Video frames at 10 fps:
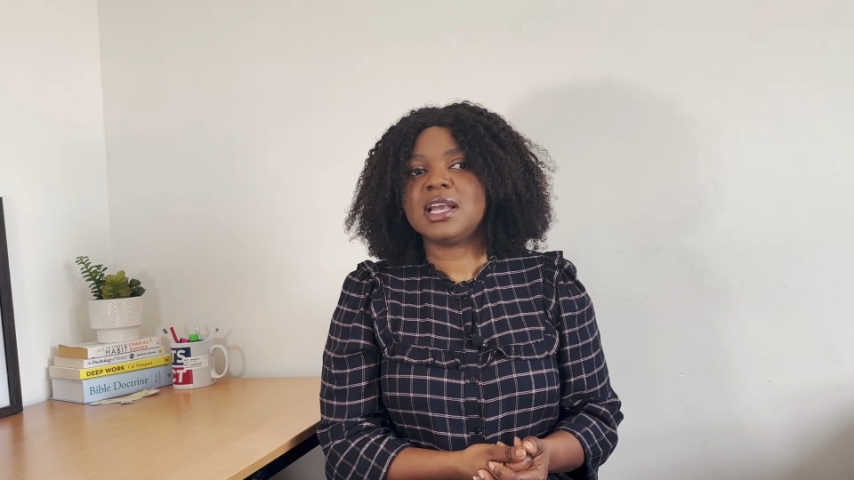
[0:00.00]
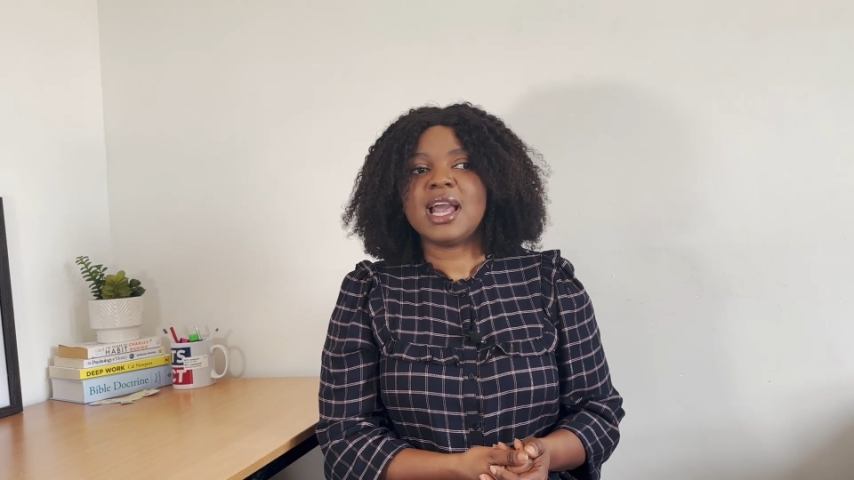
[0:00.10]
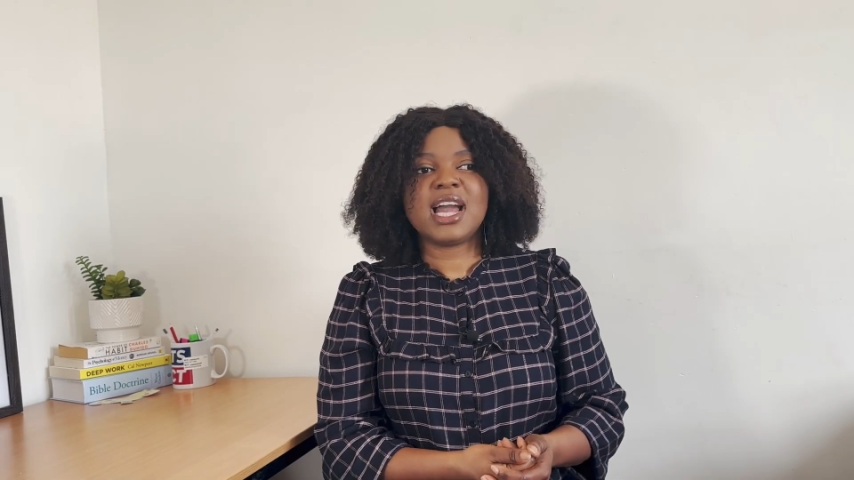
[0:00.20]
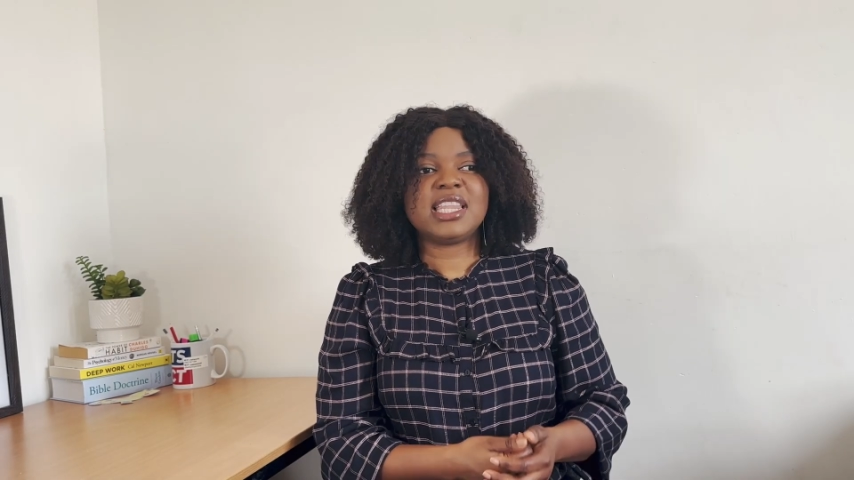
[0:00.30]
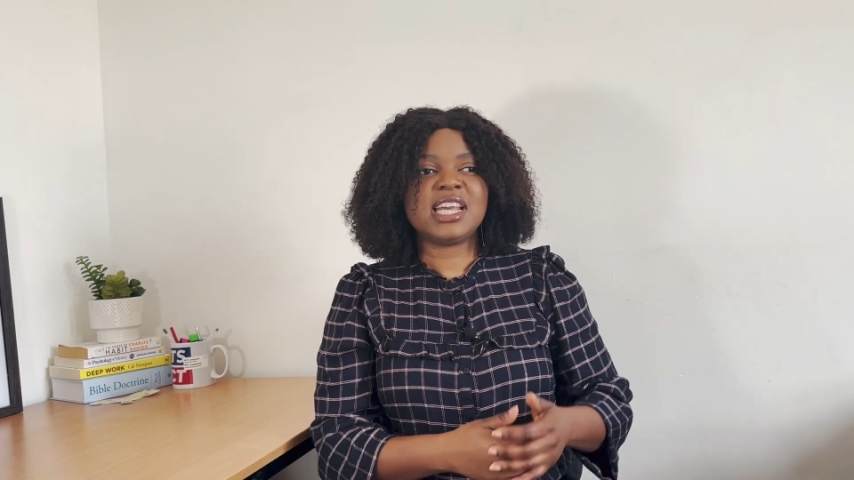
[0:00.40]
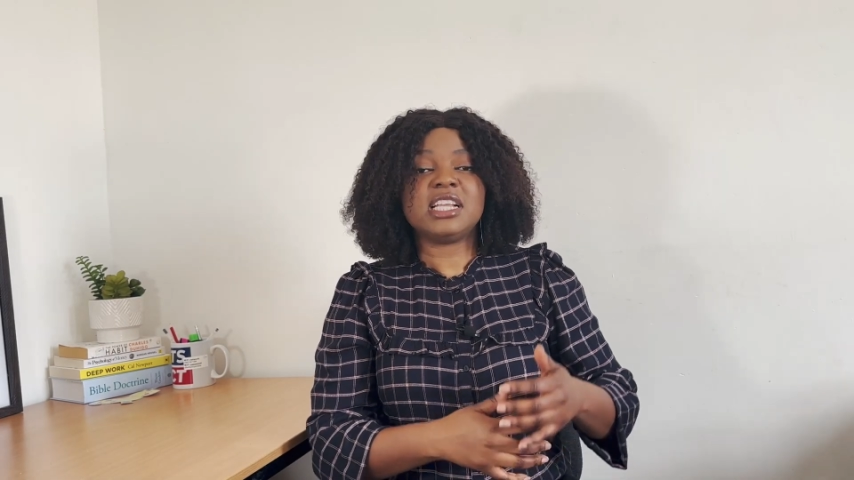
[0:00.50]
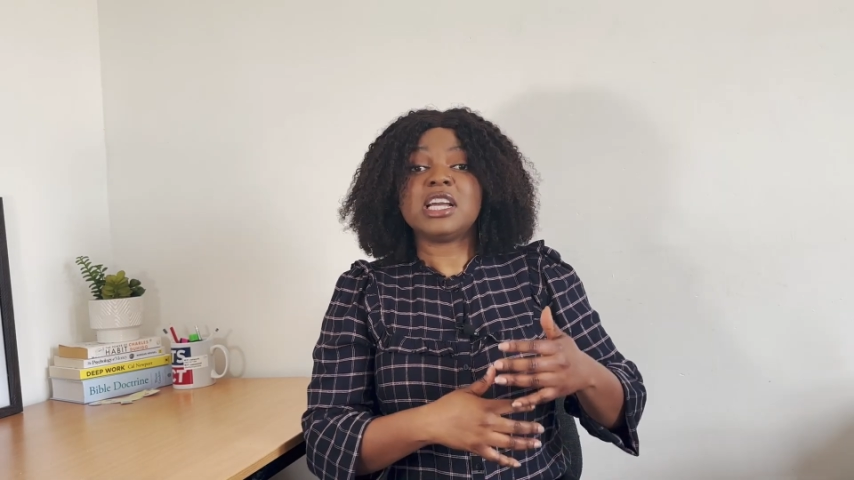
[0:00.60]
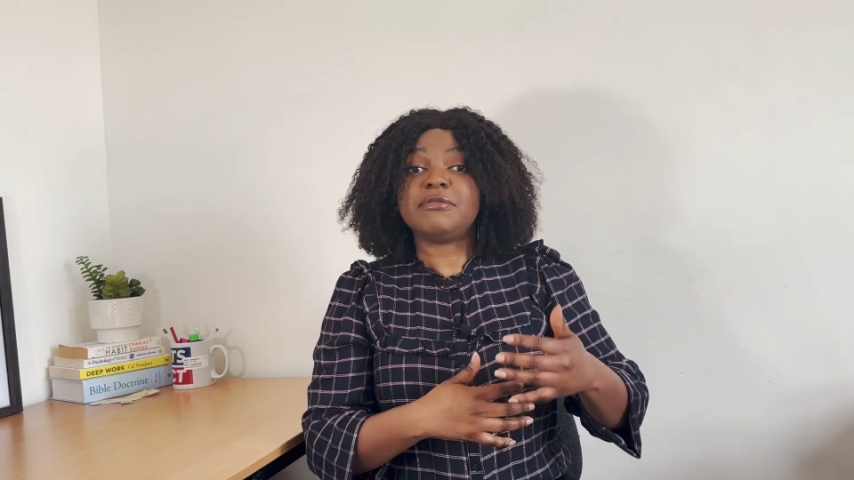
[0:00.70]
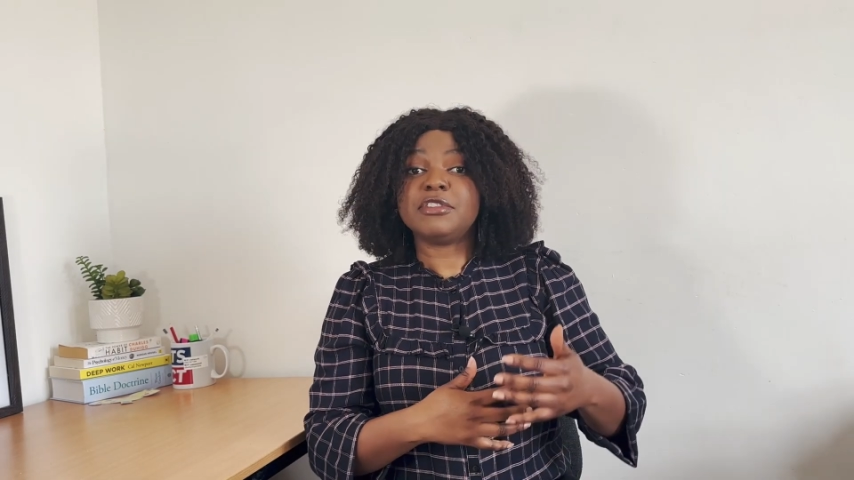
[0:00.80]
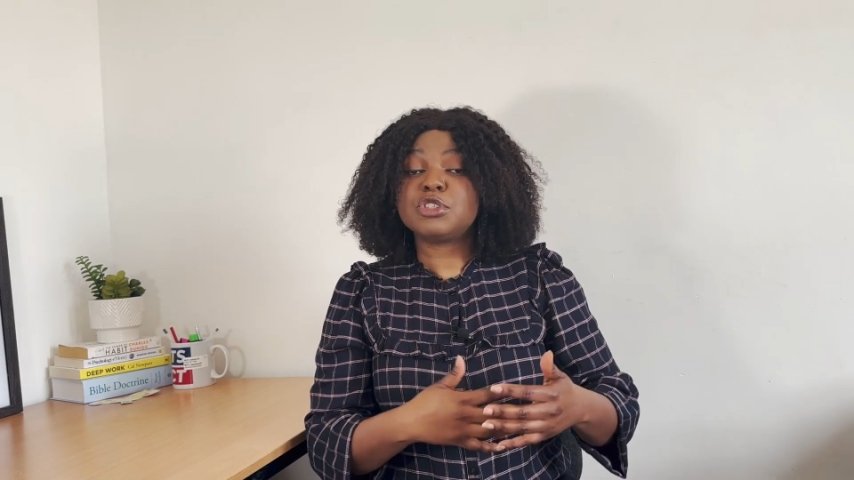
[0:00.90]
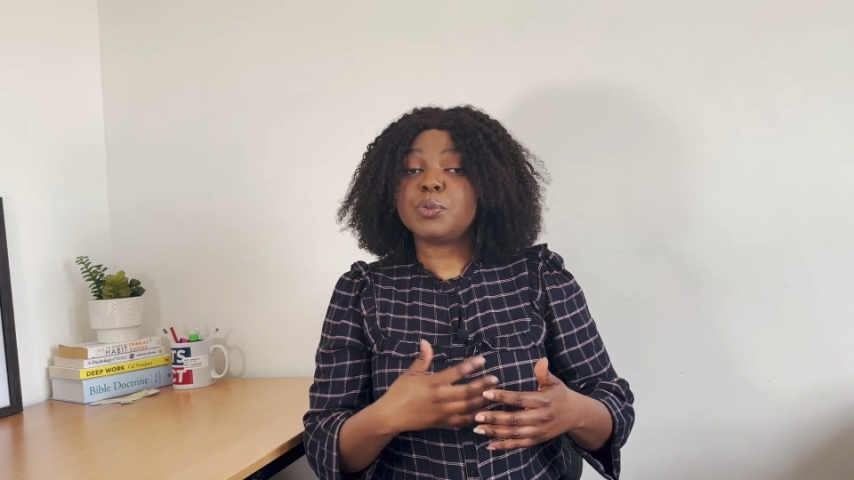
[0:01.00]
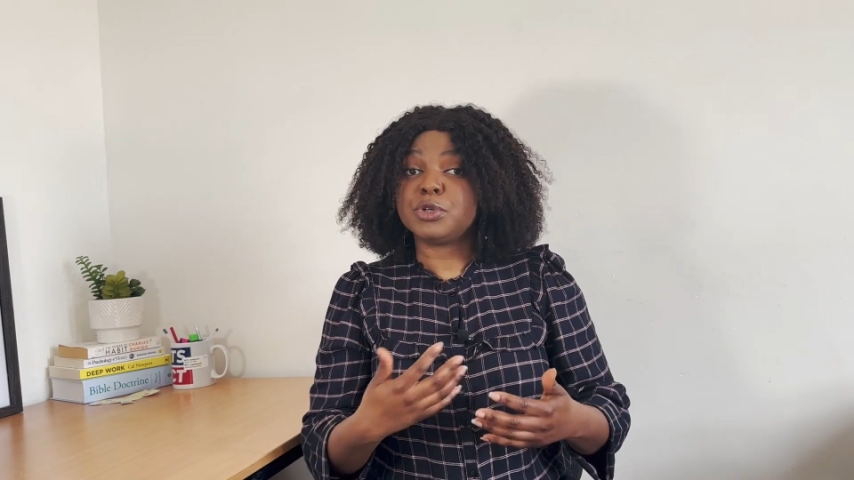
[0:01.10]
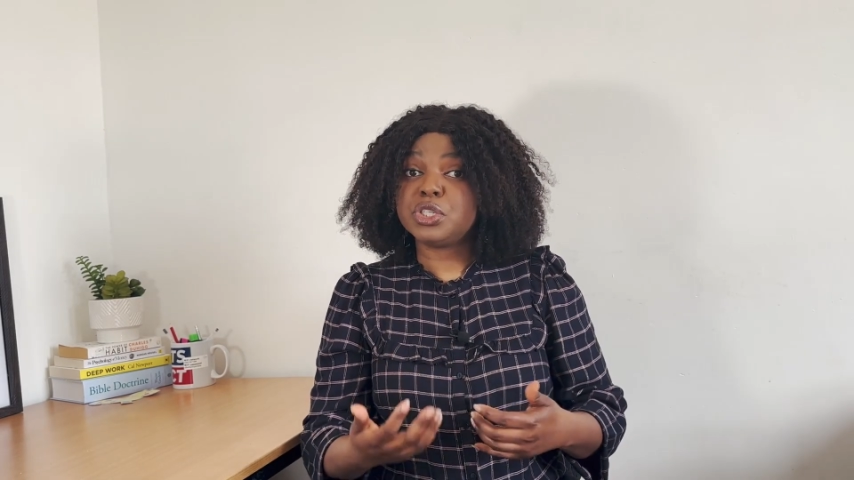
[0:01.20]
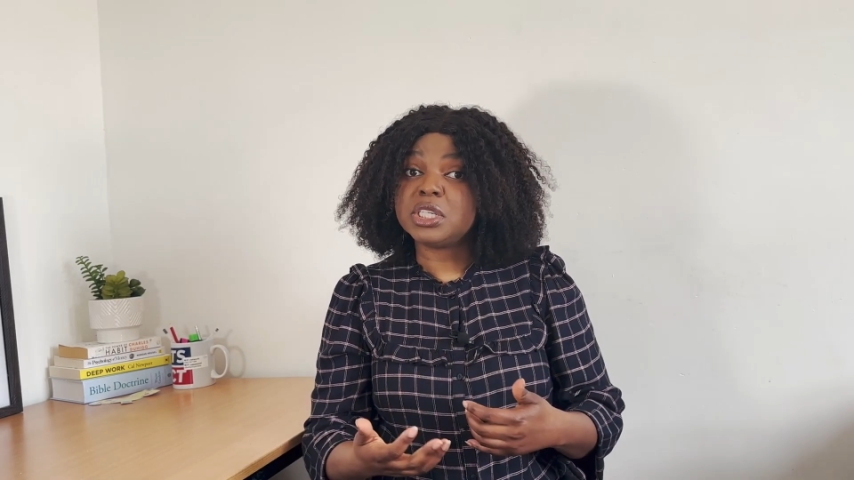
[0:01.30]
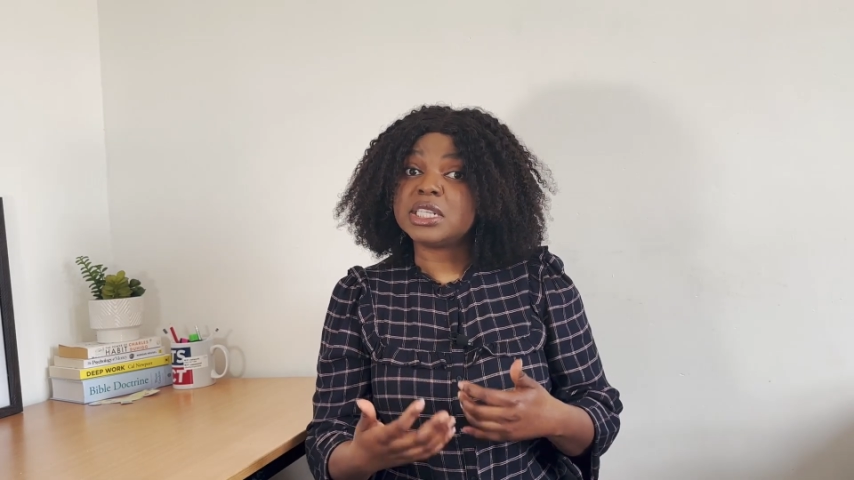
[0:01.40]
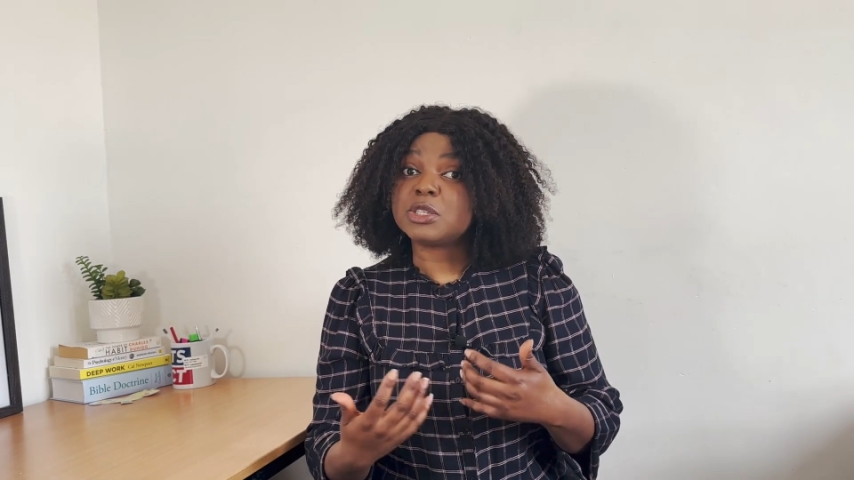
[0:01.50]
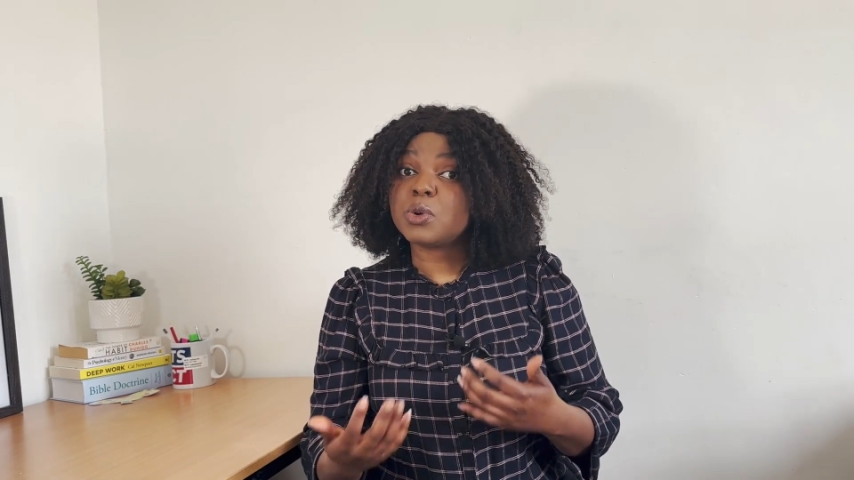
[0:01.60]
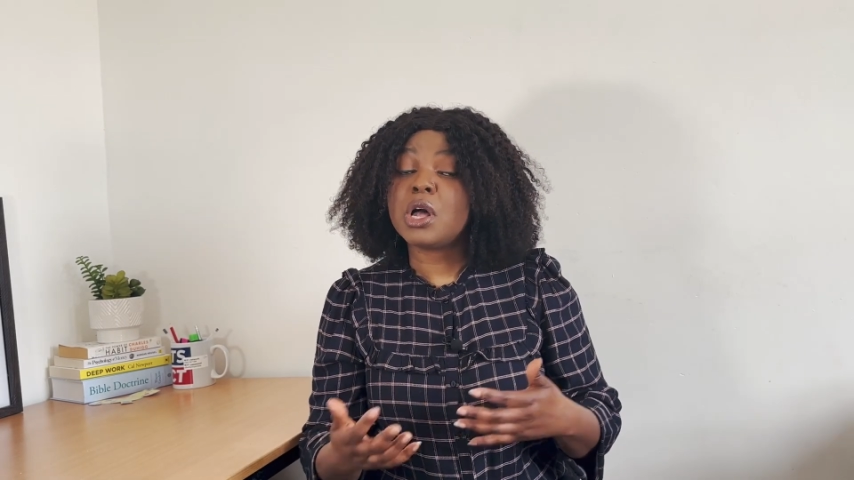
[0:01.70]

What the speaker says: And there are diverse opportunities as well